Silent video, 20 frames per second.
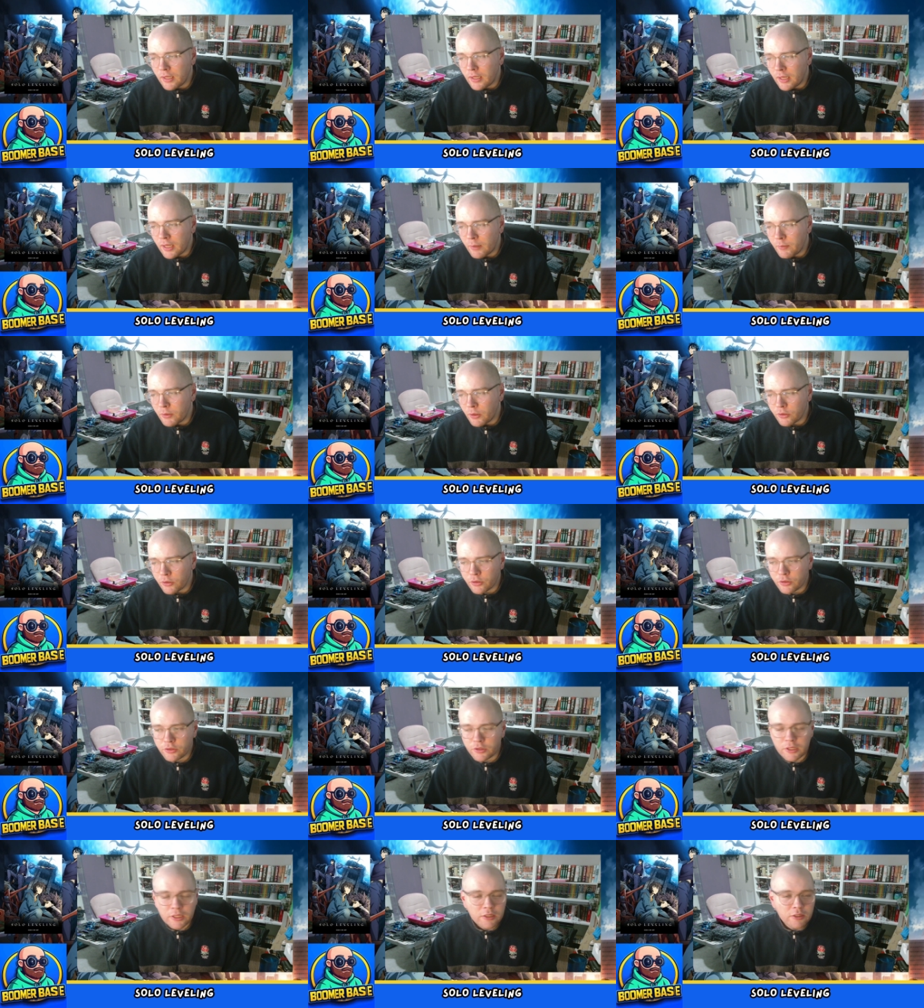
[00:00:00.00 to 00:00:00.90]
We got to
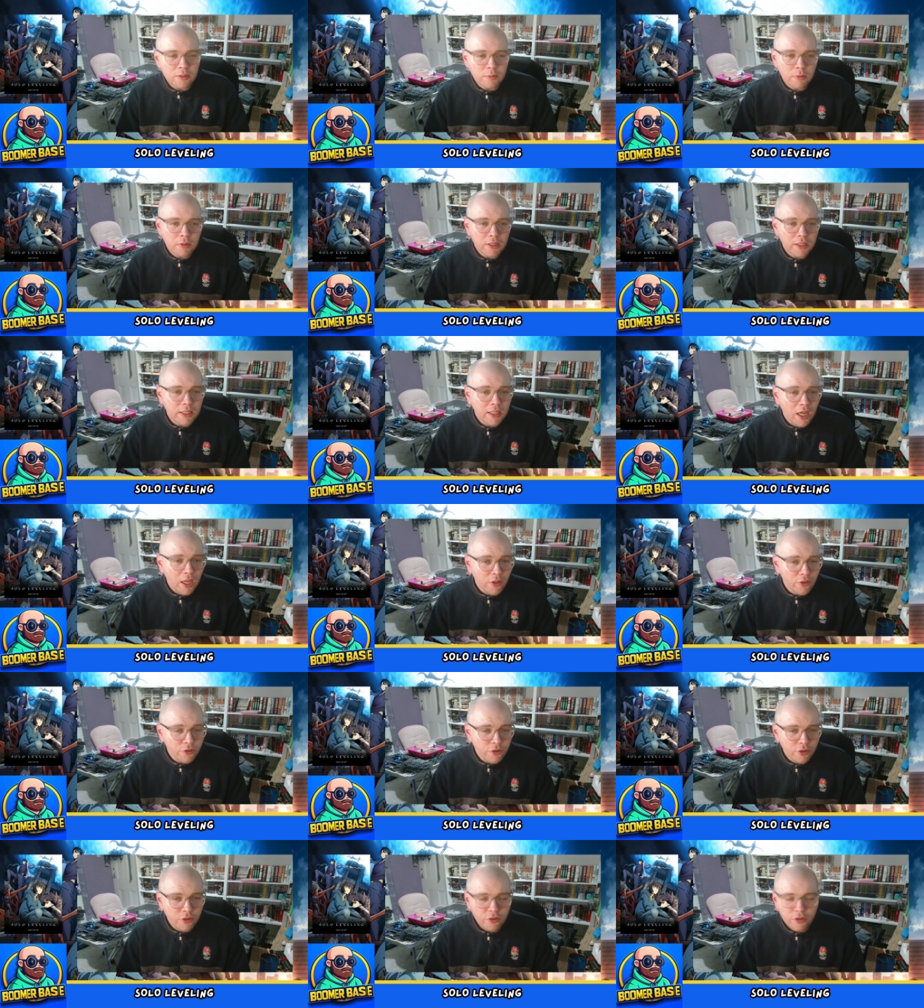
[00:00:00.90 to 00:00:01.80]
see some of the
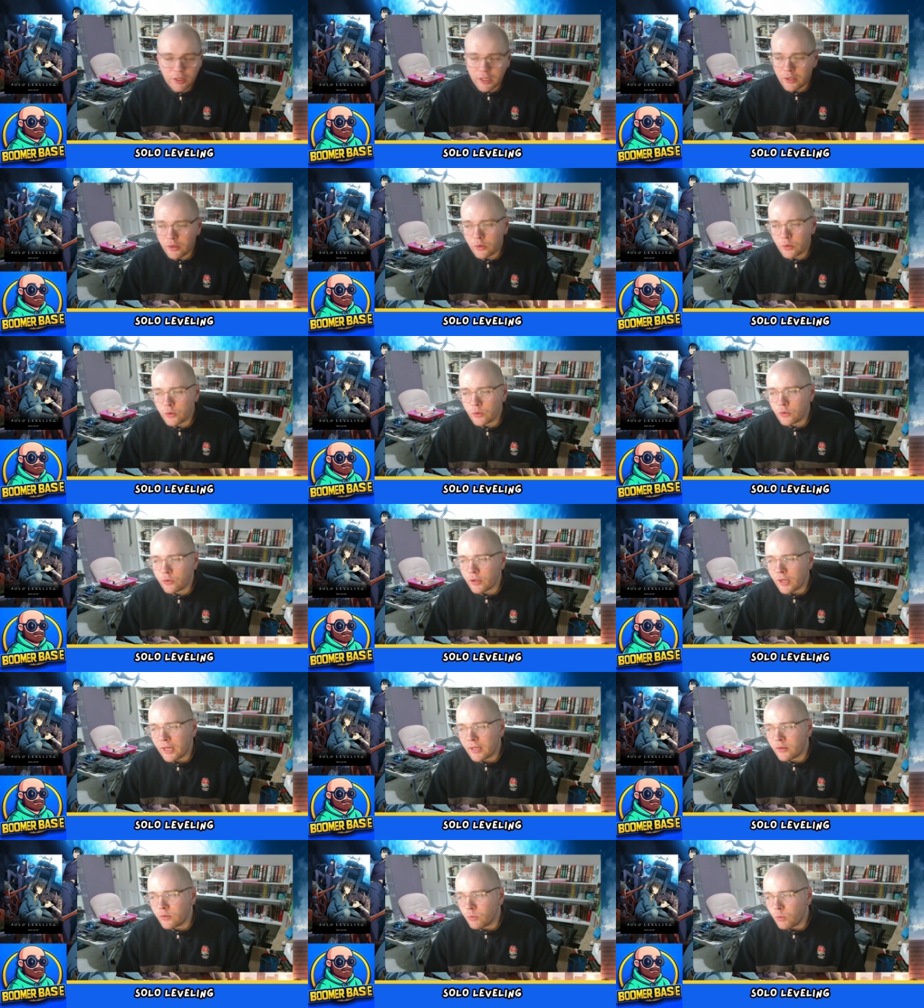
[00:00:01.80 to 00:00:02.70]
Hunters Guild
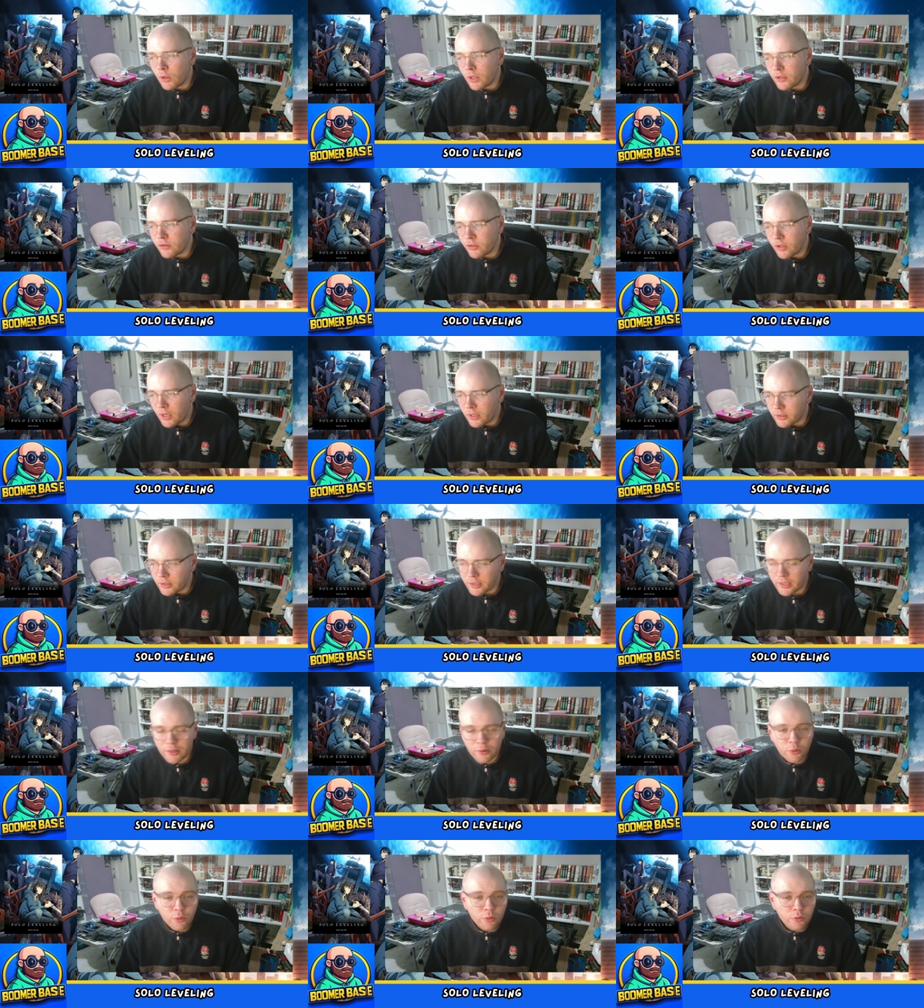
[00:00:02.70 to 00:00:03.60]
and White Tiger
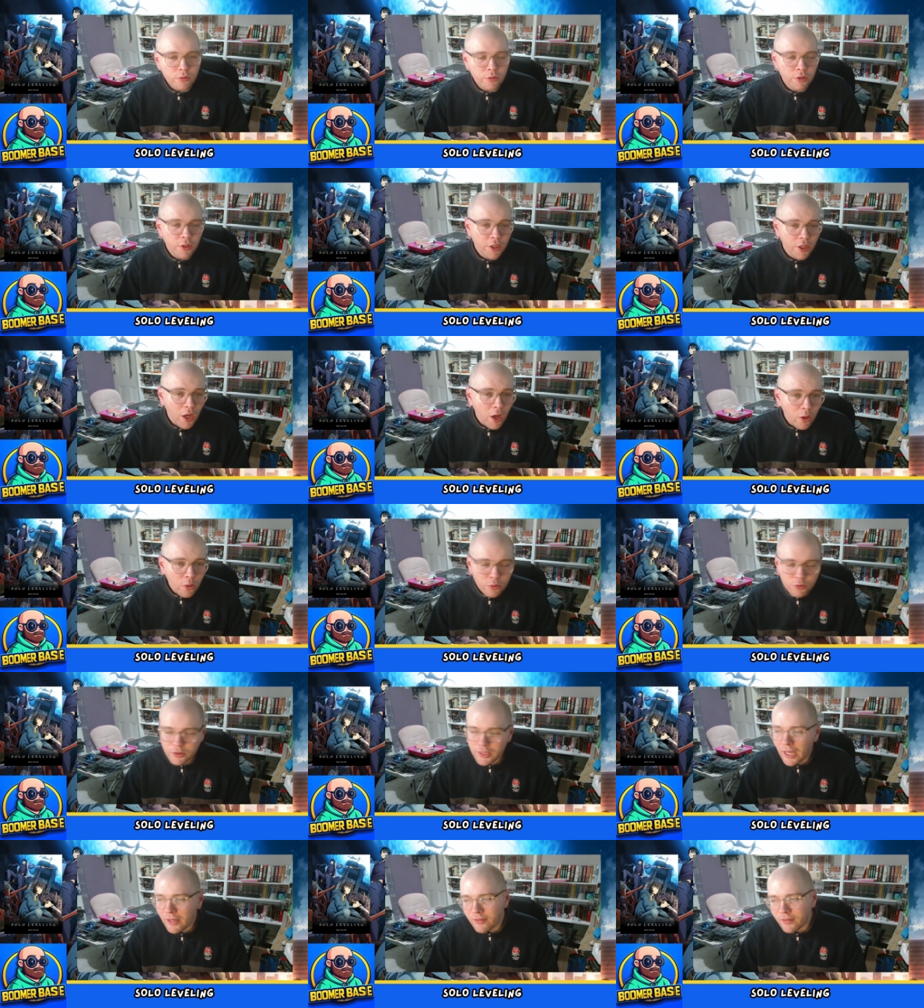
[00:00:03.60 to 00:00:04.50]
Guild girls
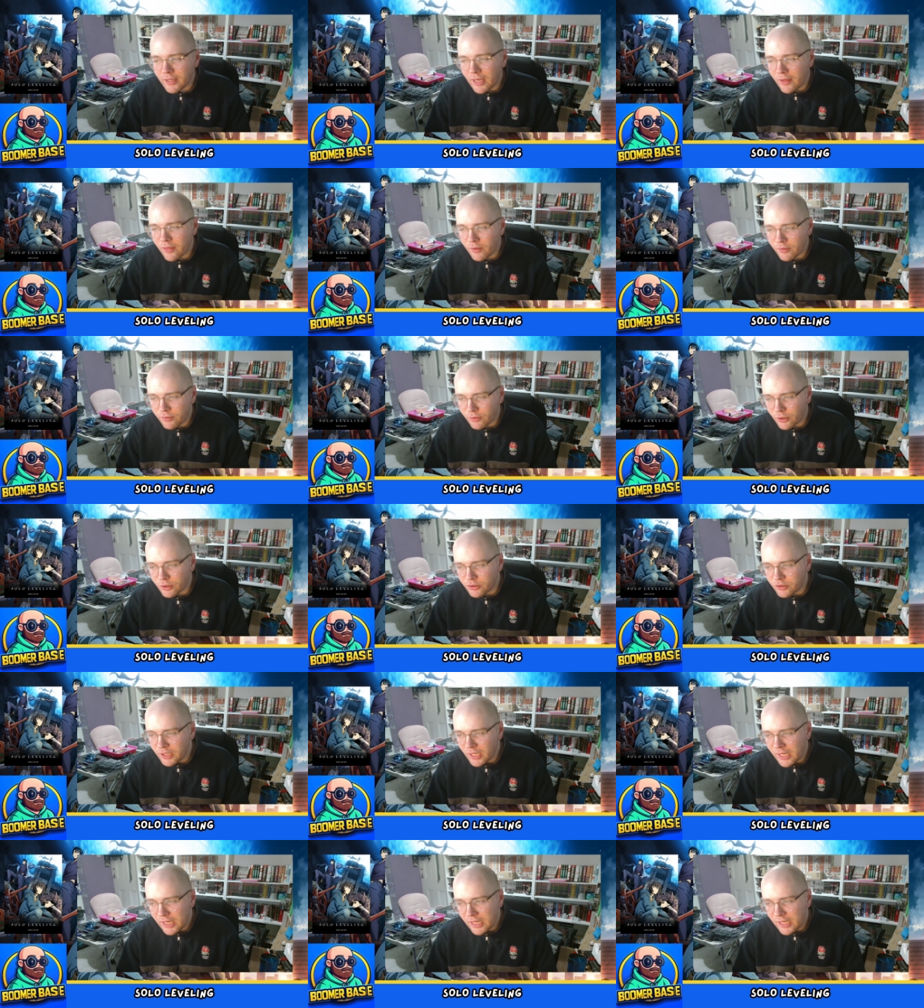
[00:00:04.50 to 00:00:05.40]
get together for a
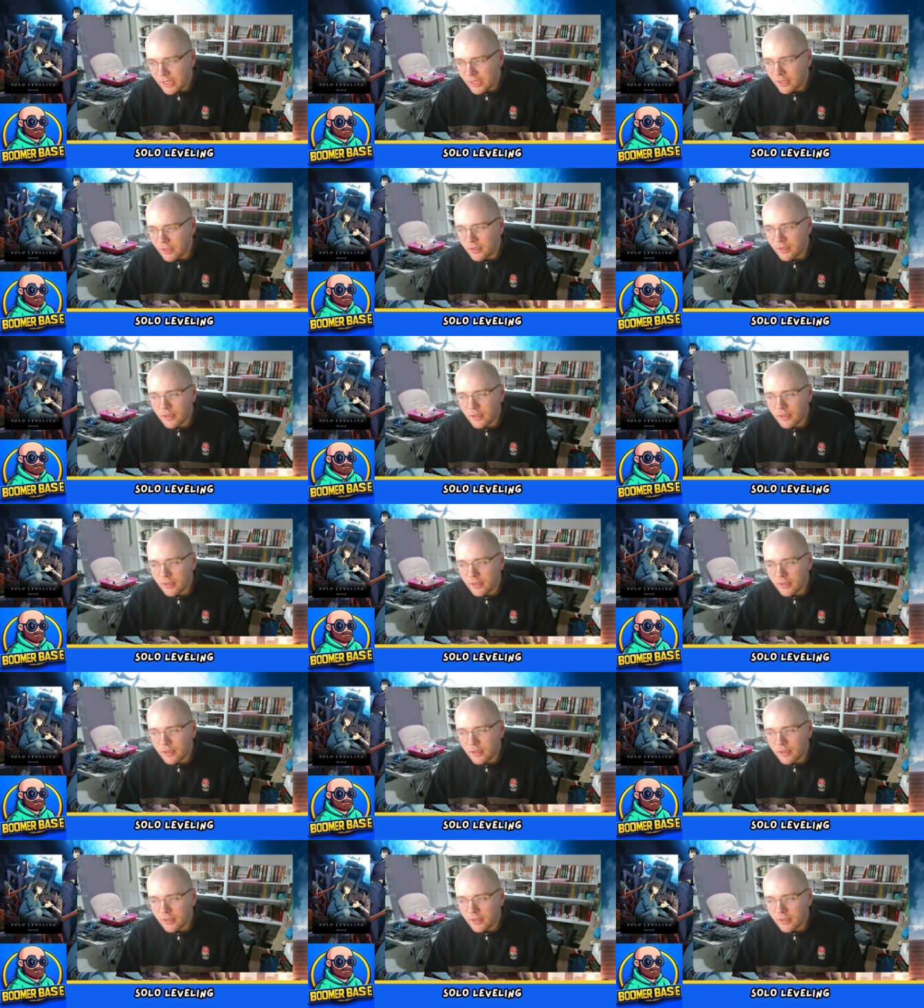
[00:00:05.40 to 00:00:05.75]
tea.